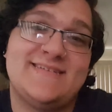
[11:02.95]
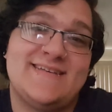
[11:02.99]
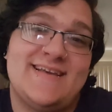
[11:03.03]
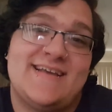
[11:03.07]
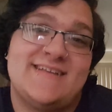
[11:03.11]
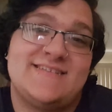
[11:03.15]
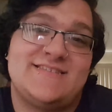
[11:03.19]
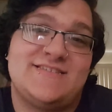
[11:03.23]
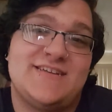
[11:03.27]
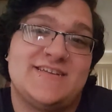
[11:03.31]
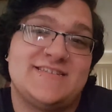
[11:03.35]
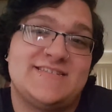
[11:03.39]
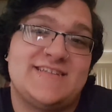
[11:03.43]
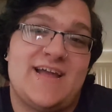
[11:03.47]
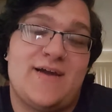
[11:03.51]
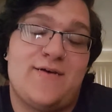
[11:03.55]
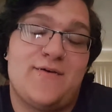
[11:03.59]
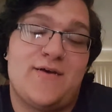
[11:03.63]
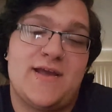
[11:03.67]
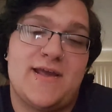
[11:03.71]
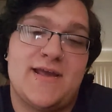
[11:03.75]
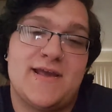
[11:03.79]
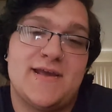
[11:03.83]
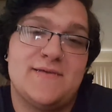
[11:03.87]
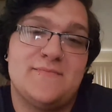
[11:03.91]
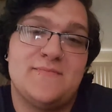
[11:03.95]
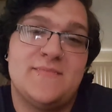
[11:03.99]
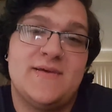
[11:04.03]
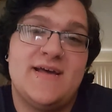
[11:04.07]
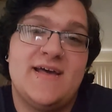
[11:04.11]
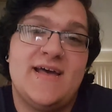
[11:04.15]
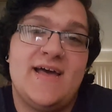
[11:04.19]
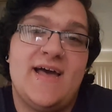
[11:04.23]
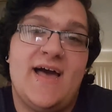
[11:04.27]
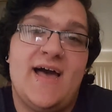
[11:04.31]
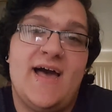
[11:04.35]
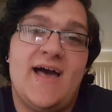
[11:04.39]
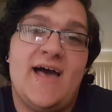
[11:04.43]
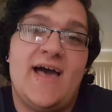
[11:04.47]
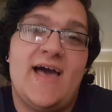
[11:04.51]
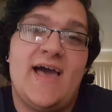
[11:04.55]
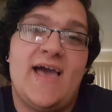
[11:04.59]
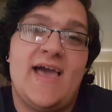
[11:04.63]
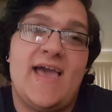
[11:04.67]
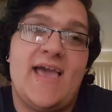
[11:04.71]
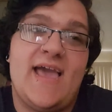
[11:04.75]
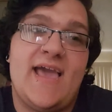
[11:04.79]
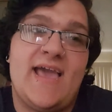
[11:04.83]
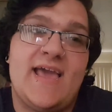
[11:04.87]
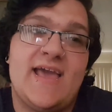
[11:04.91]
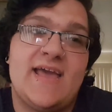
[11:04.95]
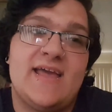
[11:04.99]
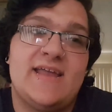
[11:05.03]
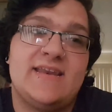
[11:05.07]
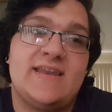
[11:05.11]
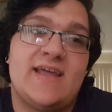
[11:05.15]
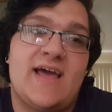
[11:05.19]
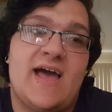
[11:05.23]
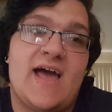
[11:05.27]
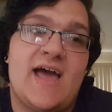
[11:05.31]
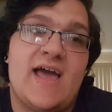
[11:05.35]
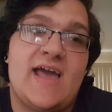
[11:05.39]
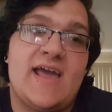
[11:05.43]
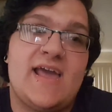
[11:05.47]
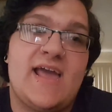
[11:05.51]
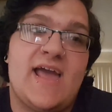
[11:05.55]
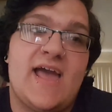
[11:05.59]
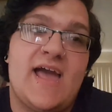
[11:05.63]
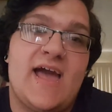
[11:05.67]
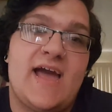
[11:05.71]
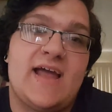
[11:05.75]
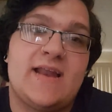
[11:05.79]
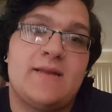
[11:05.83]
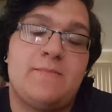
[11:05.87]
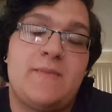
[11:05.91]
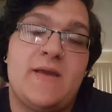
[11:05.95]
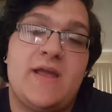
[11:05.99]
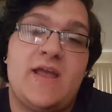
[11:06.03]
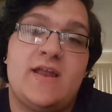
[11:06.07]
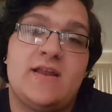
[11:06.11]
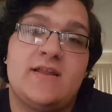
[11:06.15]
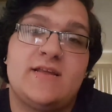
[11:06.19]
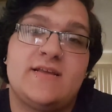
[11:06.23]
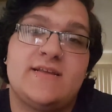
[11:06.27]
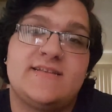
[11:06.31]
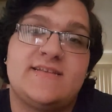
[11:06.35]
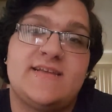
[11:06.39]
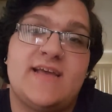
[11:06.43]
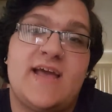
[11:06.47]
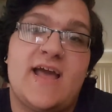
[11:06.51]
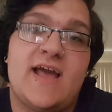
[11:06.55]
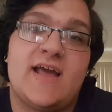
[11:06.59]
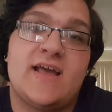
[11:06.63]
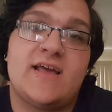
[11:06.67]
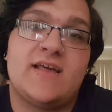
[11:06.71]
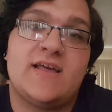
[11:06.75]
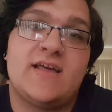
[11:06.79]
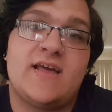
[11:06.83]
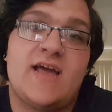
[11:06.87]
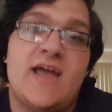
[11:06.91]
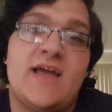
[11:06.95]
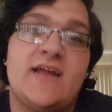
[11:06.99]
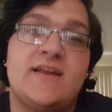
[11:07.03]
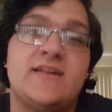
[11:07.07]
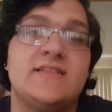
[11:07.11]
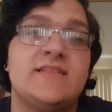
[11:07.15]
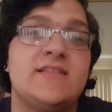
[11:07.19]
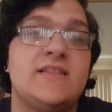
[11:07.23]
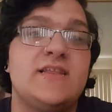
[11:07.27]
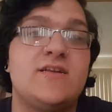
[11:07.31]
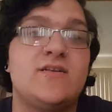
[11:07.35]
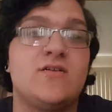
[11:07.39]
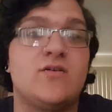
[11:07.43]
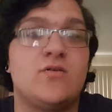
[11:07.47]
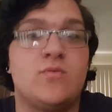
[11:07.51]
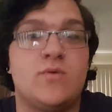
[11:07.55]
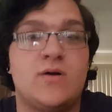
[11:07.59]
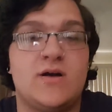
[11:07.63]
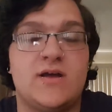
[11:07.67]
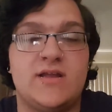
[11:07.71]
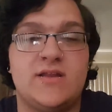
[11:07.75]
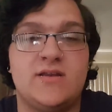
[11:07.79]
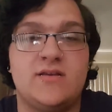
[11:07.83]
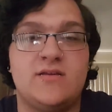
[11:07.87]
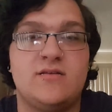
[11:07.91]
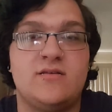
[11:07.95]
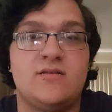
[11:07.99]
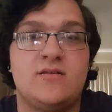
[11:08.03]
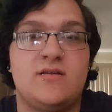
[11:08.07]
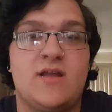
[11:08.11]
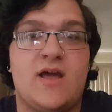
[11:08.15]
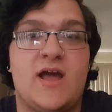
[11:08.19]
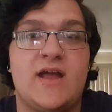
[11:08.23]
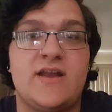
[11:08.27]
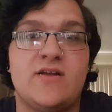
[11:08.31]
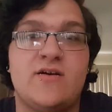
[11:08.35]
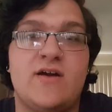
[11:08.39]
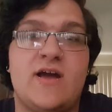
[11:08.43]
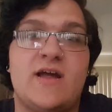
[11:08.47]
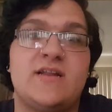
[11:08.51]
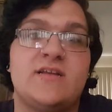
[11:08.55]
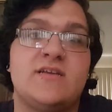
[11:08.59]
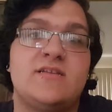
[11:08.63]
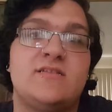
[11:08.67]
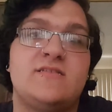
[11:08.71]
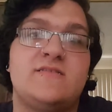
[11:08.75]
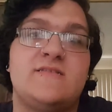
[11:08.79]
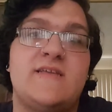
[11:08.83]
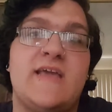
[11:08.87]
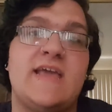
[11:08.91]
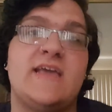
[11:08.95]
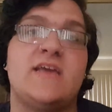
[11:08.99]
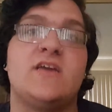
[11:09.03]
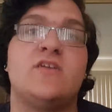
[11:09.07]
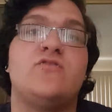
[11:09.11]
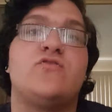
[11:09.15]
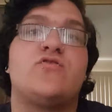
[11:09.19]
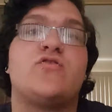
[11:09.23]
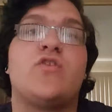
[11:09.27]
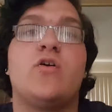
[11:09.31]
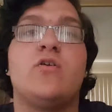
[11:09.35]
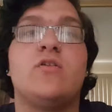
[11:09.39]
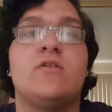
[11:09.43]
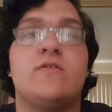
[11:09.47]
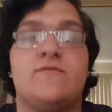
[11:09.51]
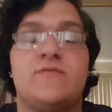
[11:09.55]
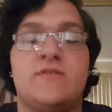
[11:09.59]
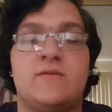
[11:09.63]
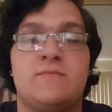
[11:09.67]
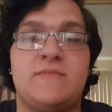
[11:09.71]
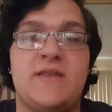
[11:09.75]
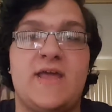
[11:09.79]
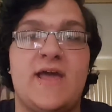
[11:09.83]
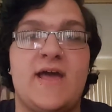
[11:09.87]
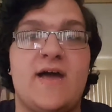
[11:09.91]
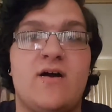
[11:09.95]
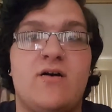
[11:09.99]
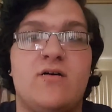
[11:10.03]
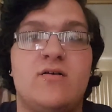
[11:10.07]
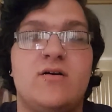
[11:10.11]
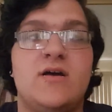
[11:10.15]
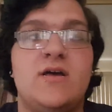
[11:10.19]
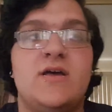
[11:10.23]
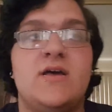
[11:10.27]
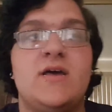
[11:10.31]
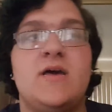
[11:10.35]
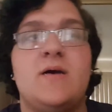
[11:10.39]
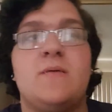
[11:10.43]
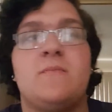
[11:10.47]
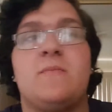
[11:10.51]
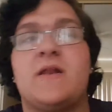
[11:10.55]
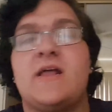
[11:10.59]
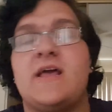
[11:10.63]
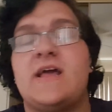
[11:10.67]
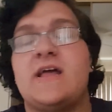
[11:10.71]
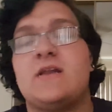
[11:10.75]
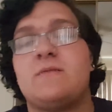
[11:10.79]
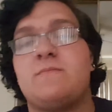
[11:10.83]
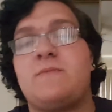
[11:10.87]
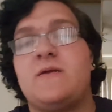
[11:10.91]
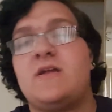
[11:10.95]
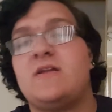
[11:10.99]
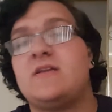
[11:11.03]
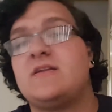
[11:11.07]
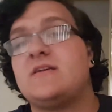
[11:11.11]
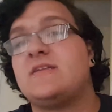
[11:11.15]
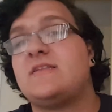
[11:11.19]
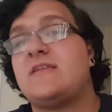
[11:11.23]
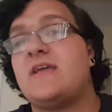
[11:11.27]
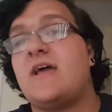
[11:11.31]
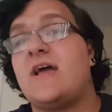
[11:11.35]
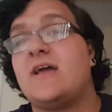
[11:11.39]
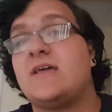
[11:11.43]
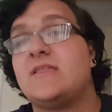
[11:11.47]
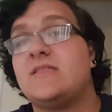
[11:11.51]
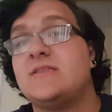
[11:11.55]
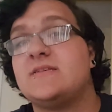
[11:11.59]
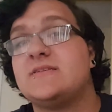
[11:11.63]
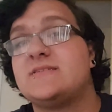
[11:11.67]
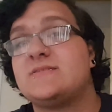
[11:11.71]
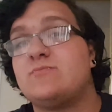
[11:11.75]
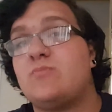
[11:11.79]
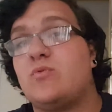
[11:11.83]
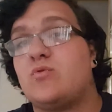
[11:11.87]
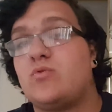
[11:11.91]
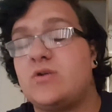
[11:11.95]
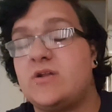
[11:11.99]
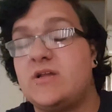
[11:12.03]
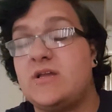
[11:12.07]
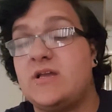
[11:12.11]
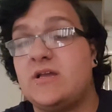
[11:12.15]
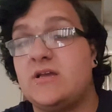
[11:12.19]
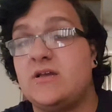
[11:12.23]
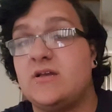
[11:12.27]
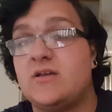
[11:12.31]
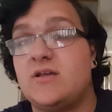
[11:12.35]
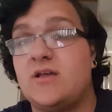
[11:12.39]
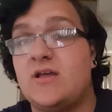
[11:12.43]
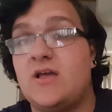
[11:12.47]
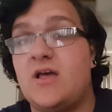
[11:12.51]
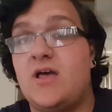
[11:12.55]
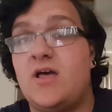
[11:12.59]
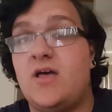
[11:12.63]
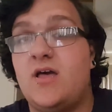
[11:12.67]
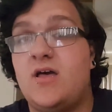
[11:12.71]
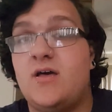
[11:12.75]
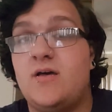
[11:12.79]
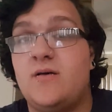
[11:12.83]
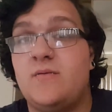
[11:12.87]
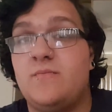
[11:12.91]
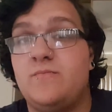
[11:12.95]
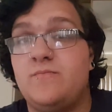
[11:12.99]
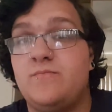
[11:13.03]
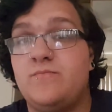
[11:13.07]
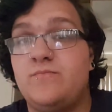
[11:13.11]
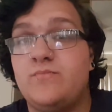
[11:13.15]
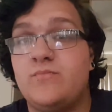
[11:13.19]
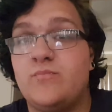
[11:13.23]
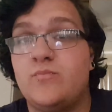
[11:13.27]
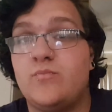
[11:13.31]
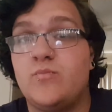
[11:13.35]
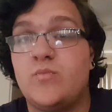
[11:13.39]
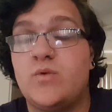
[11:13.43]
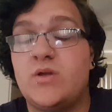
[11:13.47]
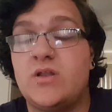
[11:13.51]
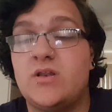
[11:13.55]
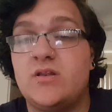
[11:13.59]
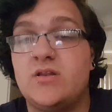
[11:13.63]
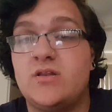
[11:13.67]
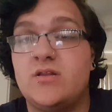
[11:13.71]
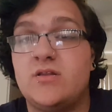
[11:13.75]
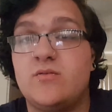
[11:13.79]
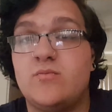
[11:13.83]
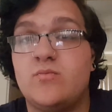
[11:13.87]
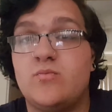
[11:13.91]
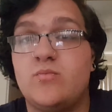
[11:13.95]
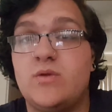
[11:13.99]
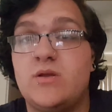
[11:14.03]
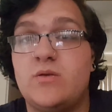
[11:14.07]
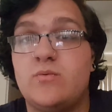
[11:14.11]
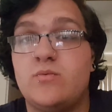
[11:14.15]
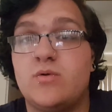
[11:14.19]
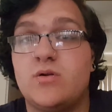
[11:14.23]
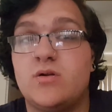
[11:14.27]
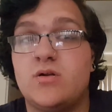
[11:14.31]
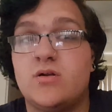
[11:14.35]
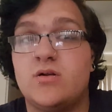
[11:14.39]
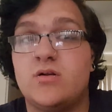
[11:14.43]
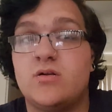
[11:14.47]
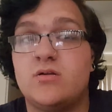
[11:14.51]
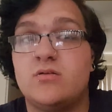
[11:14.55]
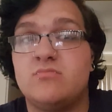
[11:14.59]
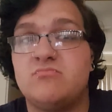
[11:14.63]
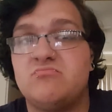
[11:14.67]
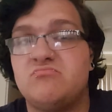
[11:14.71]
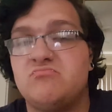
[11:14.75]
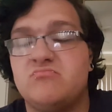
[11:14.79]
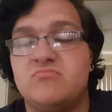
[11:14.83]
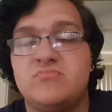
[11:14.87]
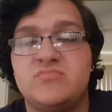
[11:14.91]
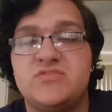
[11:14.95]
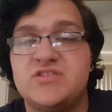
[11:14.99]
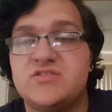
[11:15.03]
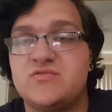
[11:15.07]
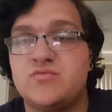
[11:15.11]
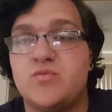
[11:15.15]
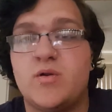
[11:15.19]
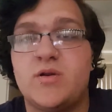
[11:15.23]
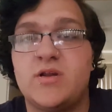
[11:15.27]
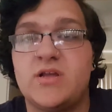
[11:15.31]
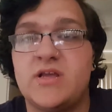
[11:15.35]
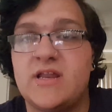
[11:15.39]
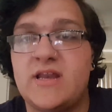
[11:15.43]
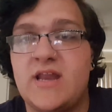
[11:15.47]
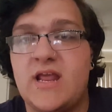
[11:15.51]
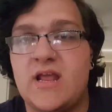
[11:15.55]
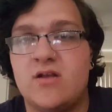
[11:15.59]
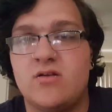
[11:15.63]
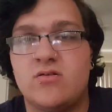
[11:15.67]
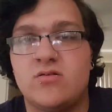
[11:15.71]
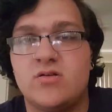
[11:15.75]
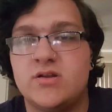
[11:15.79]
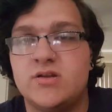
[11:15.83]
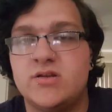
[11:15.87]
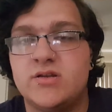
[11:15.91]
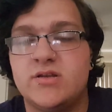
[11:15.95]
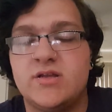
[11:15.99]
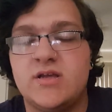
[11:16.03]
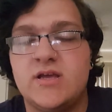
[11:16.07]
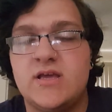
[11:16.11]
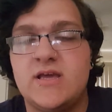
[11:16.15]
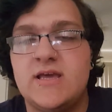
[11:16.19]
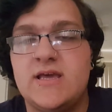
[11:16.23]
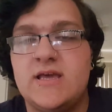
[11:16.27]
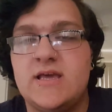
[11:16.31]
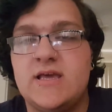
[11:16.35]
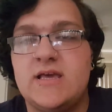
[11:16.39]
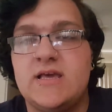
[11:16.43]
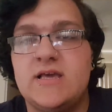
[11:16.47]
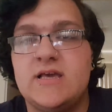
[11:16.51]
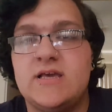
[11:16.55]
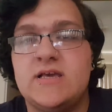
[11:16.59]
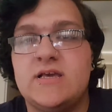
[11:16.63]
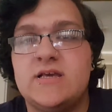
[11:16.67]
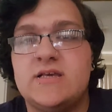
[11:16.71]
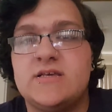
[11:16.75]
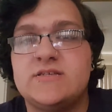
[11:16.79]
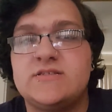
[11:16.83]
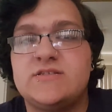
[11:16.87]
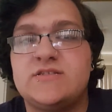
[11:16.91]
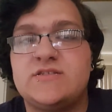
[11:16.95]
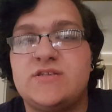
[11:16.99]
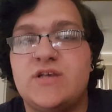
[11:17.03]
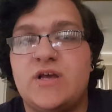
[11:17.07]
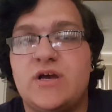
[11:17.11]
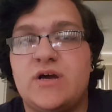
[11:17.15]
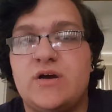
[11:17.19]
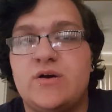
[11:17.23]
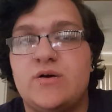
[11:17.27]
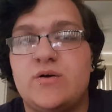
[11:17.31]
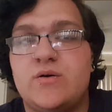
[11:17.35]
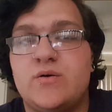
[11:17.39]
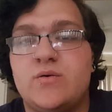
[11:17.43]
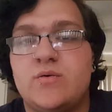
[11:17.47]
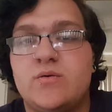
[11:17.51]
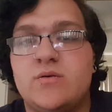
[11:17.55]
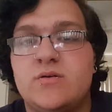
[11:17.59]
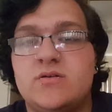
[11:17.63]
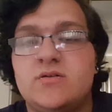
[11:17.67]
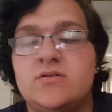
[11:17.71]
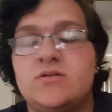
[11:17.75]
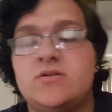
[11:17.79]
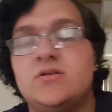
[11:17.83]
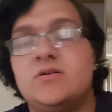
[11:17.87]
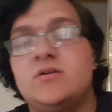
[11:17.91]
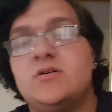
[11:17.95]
That's just how I am. And I had a panic attack. I had a little one. I know how to take control of them now, but I had a panic attack this morning when we were just running an errand. So